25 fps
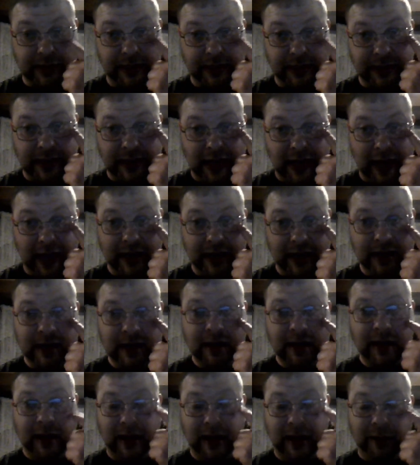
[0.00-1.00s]
like that,
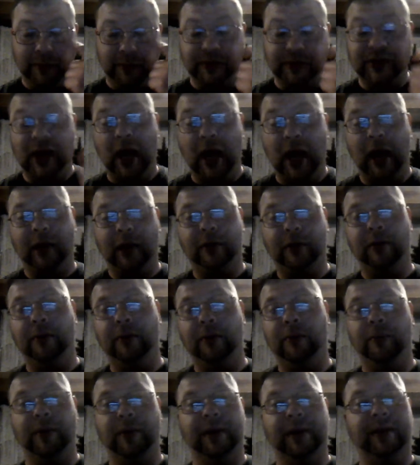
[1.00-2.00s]
I would not go
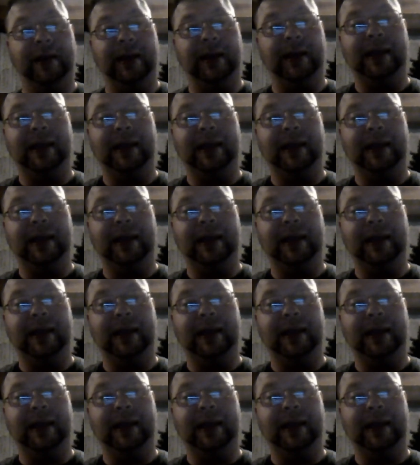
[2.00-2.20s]
with a